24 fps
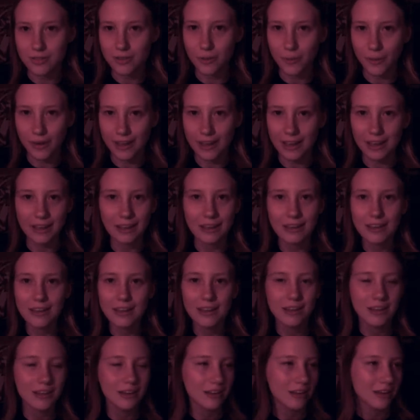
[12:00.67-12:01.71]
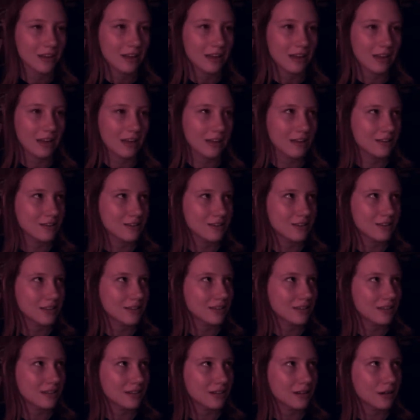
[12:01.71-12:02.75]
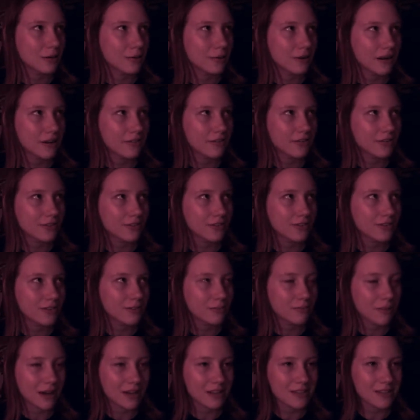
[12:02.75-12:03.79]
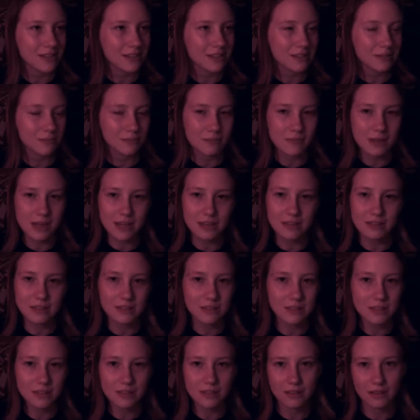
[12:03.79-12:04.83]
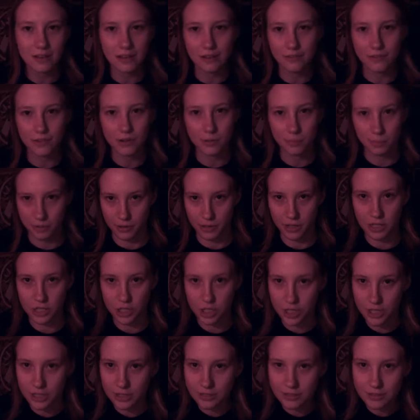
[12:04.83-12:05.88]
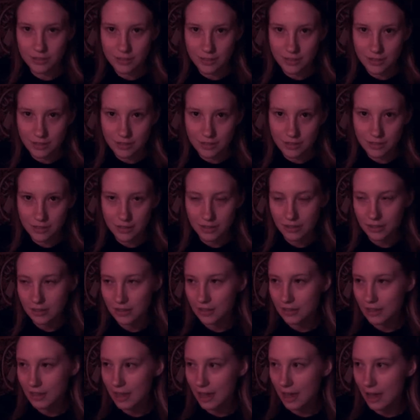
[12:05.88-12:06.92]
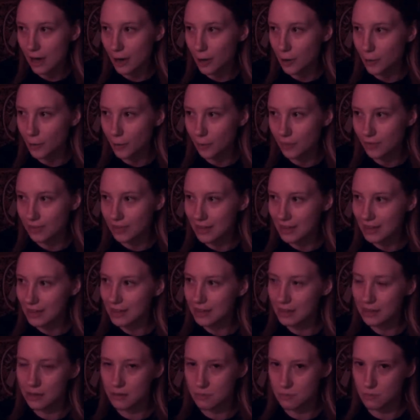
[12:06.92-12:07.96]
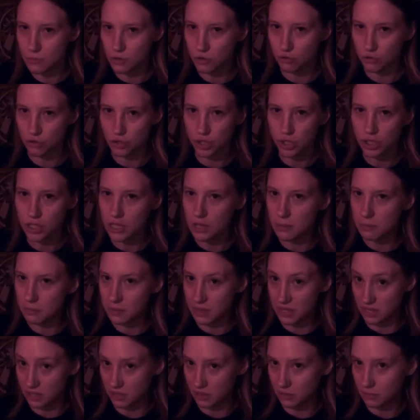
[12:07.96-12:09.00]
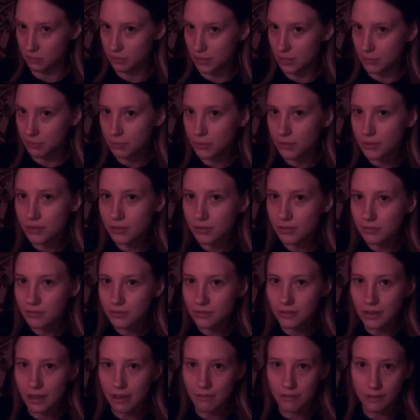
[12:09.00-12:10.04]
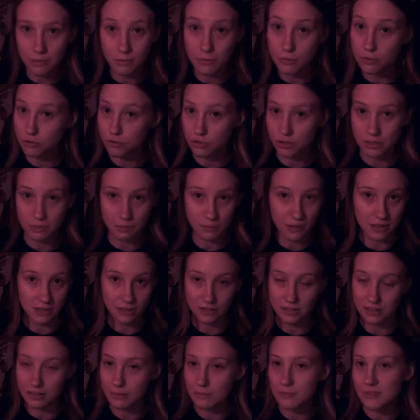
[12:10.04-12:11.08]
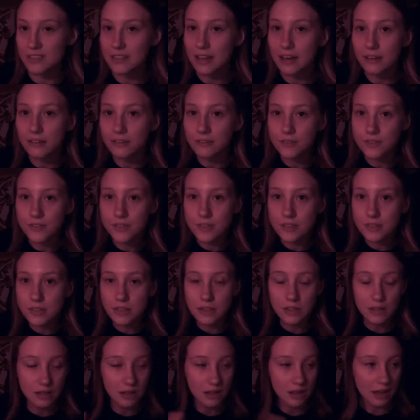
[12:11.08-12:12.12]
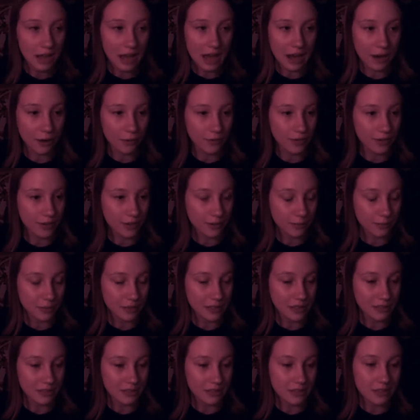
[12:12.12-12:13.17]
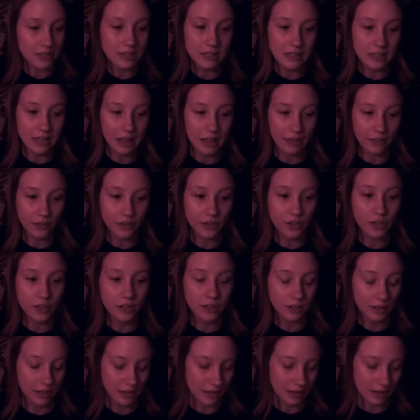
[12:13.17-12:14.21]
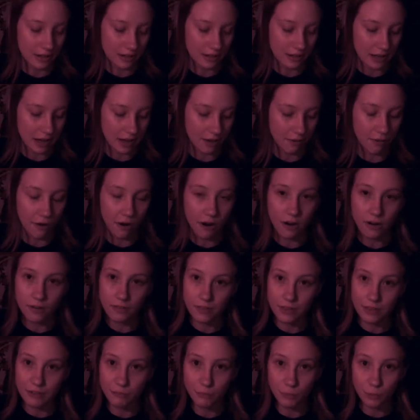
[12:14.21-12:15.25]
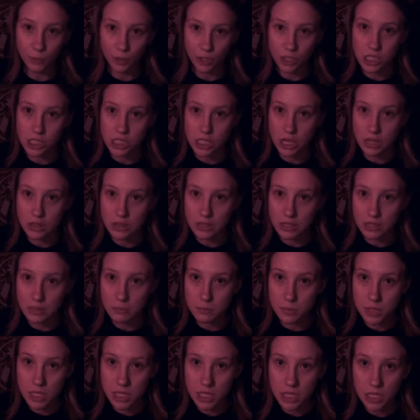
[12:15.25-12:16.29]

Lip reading: okay? And, you know, whatever Pisces makes of their projects, how they emotionally appeal to people, how they emotionally appeal to themselves, how they're pieced together, and how hard they've worked on them.